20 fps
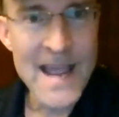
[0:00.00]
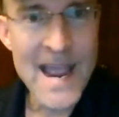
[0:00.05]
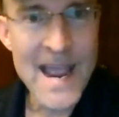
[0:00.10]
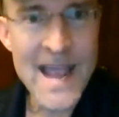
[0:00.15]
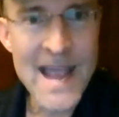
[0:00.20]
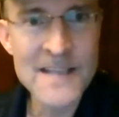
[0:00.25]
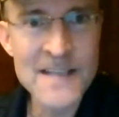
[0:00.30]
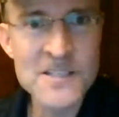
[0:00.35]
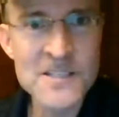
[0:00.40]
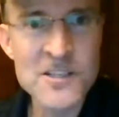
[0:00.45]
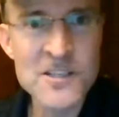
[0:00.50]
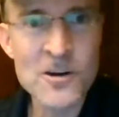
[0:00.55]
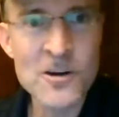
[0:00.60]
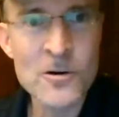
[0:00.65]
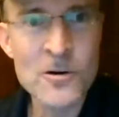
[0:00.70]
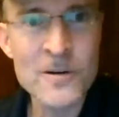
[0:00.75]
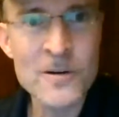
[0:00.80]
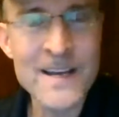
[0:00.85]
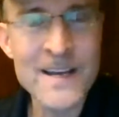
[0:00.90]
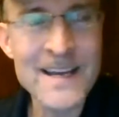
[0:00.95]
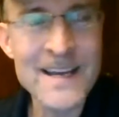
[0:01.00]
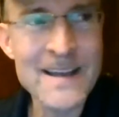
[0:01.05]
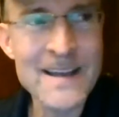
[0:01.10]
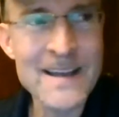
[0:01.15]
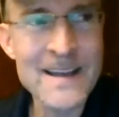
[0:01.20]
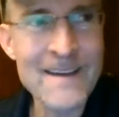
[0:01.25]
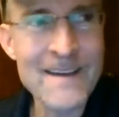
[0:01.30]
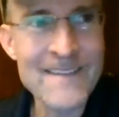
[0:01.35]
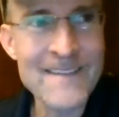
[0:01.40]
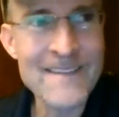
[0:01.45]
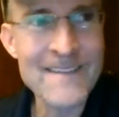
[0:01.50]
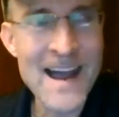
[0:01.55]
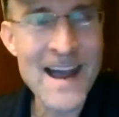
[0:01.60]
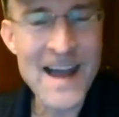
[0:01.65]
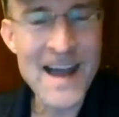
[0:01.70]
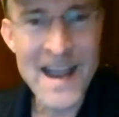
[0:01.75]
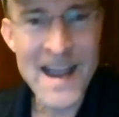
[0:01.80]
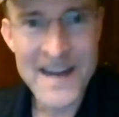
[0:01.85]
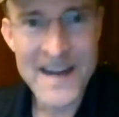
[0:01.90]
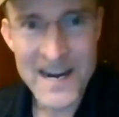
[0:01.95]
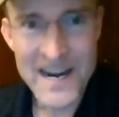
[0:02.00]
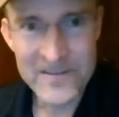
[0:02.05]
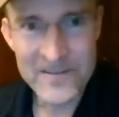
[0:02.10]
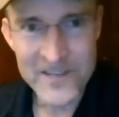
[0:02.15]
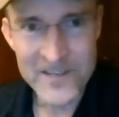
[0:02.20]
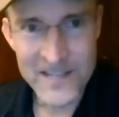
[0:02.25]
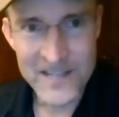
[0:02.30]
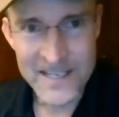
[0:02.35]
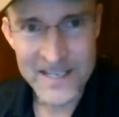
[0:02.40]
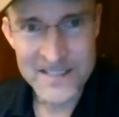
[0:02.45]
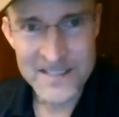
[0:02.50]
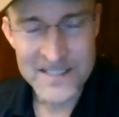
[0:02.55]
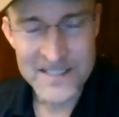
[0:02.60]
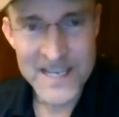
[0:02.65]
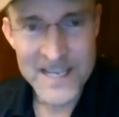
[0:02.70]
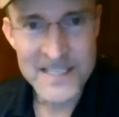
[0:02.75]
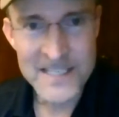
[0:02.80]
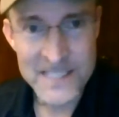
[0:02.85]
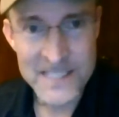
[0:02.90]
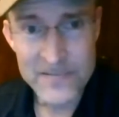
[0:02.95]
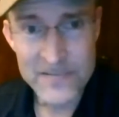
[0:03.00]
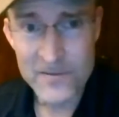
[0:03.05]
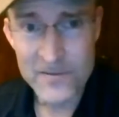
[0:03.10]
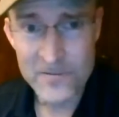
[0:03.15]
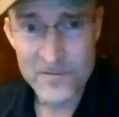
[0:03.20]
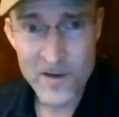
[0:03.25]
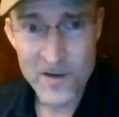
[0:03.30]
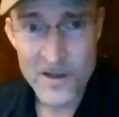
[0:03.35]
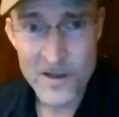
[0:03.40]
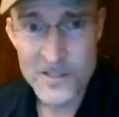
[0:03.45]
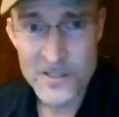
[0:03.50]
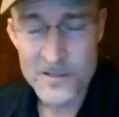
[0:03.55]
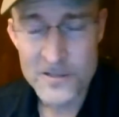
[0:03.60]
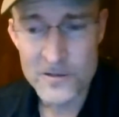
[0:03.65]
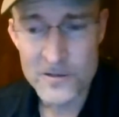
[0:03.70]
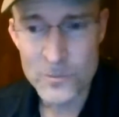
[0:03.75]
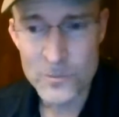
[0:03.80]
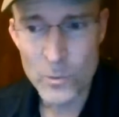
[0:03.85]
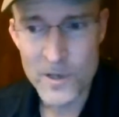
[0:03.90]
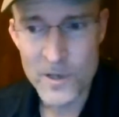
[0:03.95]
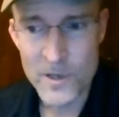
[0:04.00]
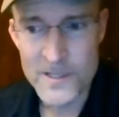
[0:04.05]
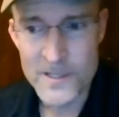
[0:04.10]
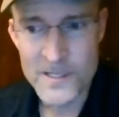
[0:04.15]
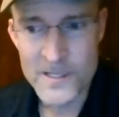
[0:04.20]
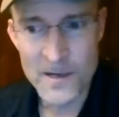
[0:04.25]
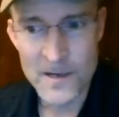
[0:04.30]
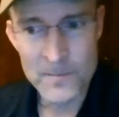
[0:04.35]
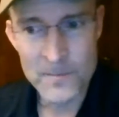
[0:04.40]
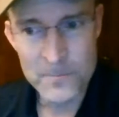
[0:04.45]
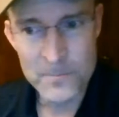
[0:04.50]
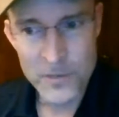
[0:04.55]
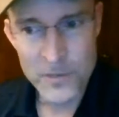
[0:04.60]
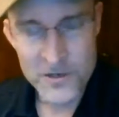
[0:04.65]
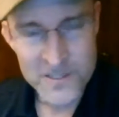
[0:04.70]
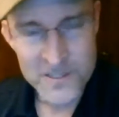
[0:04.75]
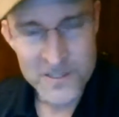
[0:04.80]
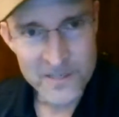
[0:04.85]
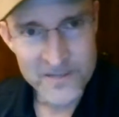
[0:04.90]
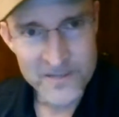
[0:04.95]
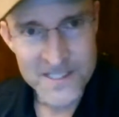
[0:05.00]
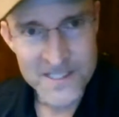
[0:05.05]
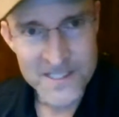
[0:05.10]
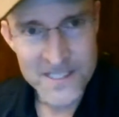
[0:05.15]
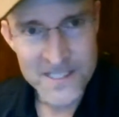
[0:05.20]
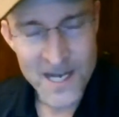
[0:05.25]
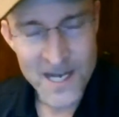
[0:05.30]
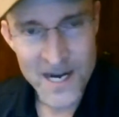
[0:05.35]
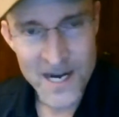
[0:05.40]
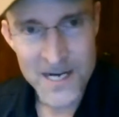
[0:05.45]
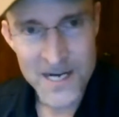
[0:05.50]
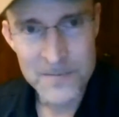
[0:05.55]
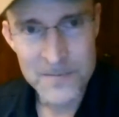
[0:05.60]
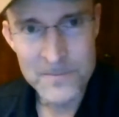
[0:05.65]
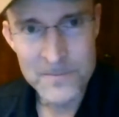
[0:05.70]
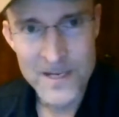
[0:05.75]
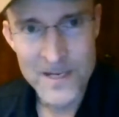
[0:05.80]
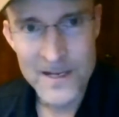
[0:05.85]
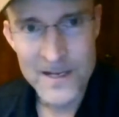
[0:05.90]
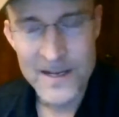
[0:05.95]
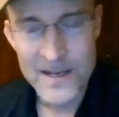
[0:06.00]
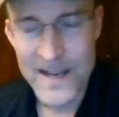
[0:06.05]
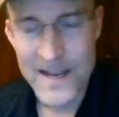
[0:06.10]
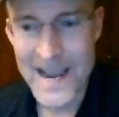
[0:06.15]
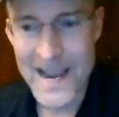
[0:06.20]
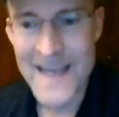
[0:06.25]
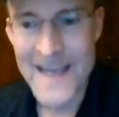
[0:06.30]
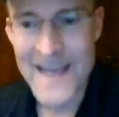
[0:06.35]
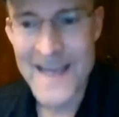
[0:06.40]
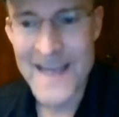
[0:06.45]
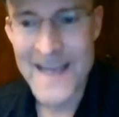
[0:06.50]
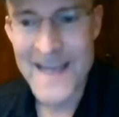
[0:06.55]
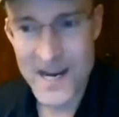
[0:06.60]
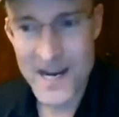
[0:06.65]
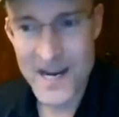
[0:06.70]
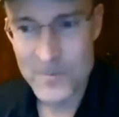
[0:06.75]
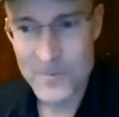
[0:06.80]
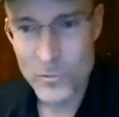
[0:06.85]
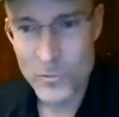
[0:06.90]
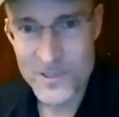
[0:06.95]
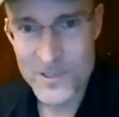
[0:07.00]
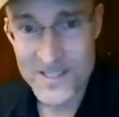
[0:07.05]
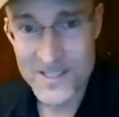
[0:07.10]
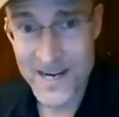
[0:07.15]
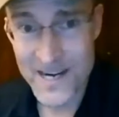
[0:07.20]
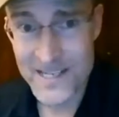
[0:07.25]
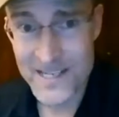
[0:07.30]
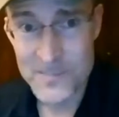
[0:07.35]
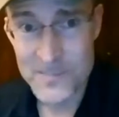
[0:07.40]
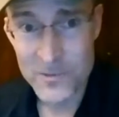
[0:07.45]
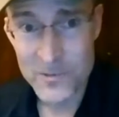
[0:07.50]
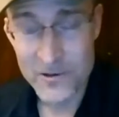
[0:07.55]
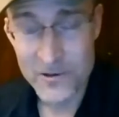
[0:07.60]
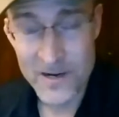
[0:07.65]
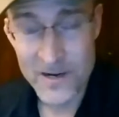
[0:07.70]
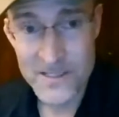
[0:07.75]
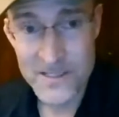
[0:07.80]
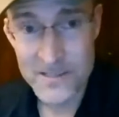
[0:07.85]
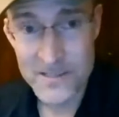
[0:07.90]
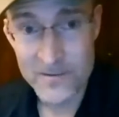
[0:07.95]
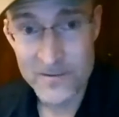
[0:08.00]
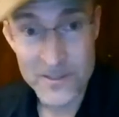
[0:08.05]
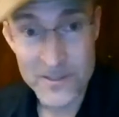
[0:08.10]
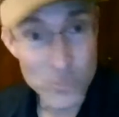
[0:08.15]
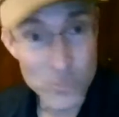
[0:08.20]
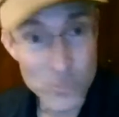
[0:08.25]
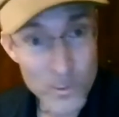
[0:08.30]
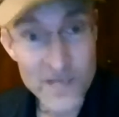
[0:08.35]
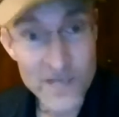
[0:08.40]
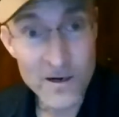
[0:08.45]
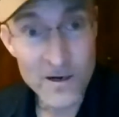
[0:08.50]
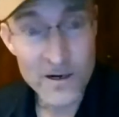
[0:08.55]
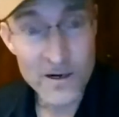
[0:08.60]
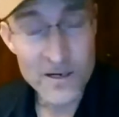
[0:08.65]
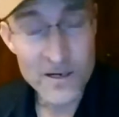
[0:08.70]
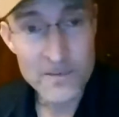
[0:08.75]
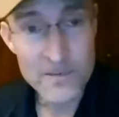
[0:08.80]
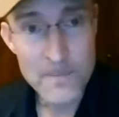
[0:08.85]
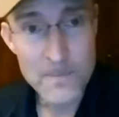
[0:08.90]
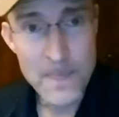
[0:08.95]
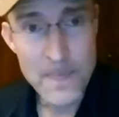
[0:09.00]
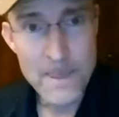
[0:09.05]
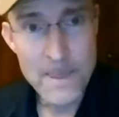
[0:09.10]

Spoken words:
And so I kind of feel like, yeah, Stephen Foster was a person of his time, and his time was not as progressive as we are.